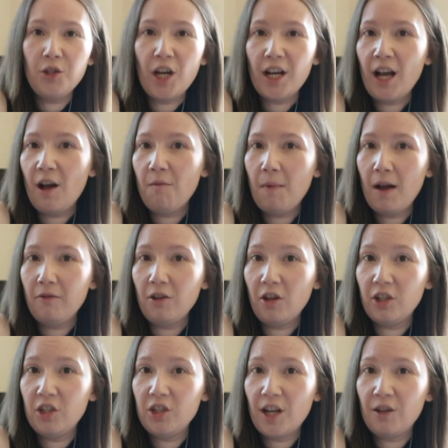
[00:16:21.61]
Check out my
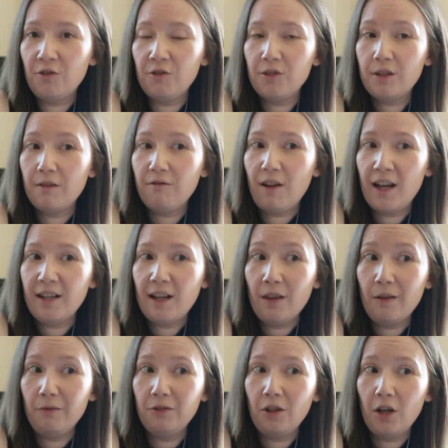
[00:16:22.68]
vlogging channel to find
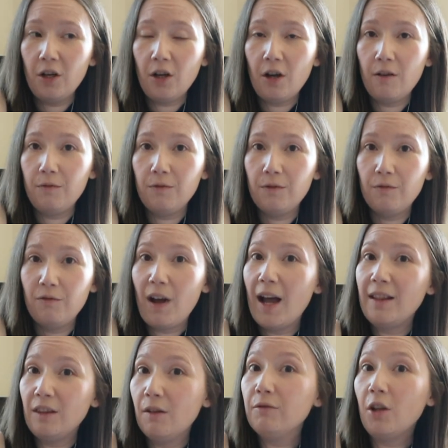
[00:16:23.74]
out the
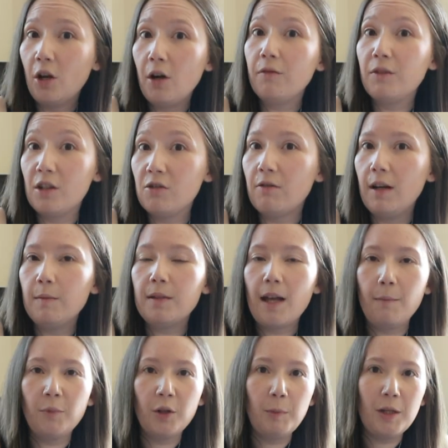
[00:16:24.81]
vlog of the Scripts that
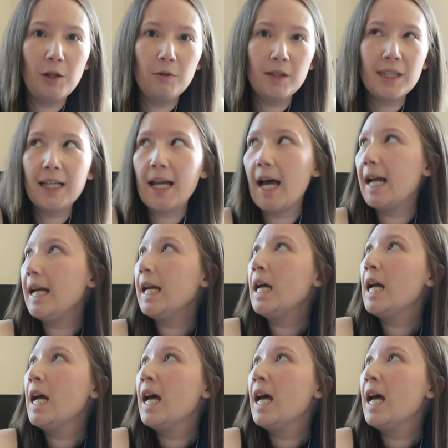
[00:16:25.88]
I'm going to be doing tonight.